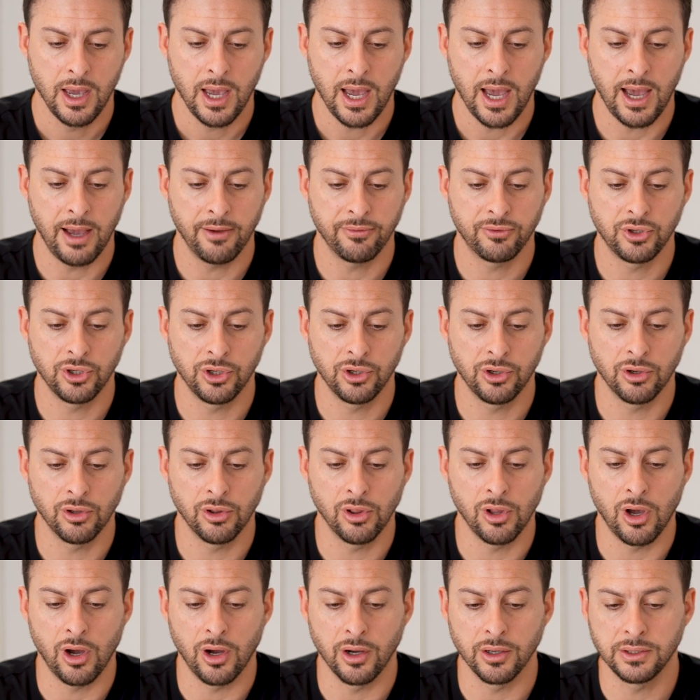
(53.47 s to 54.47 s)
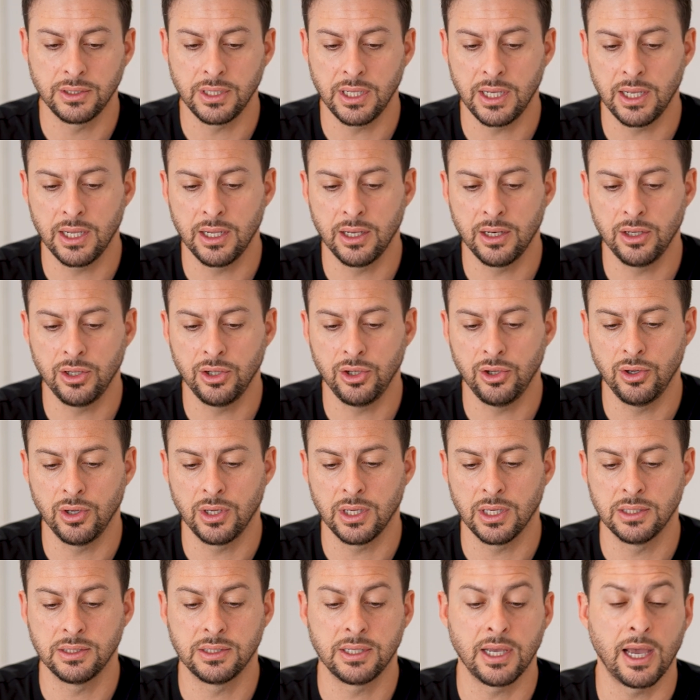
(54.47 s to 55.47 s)
After you're logged in, you
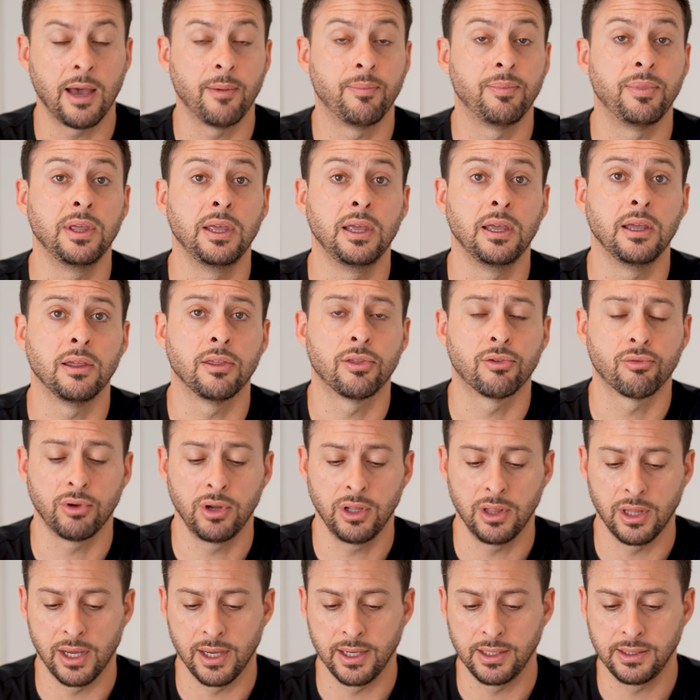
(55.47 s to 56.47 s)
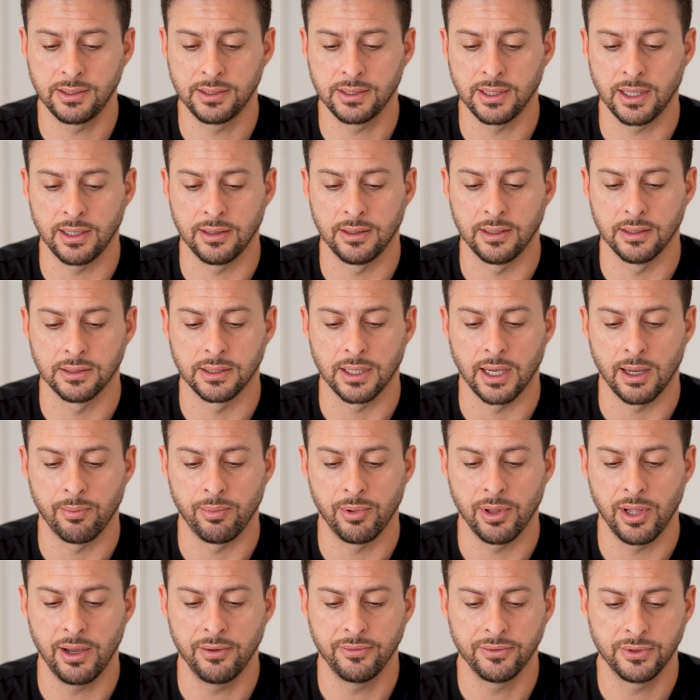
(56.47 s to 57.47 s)
can tap the three lines at the top
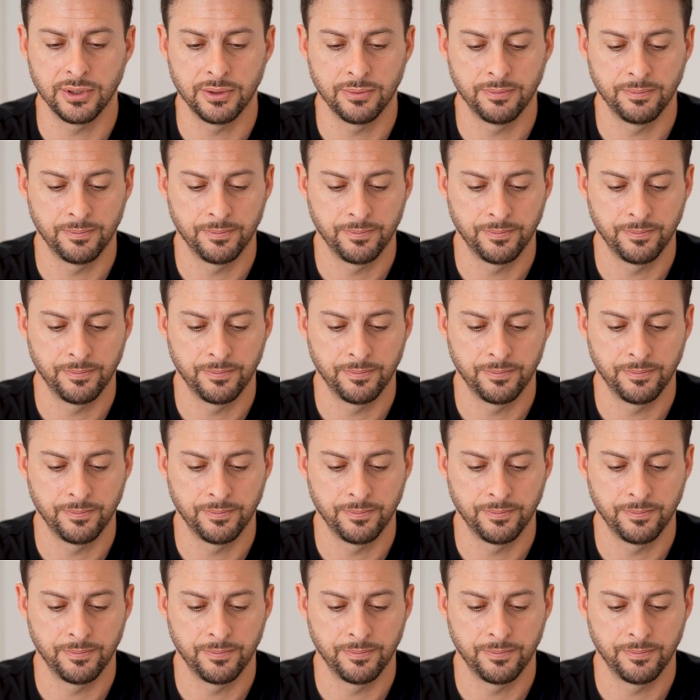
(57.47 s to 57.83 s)
left.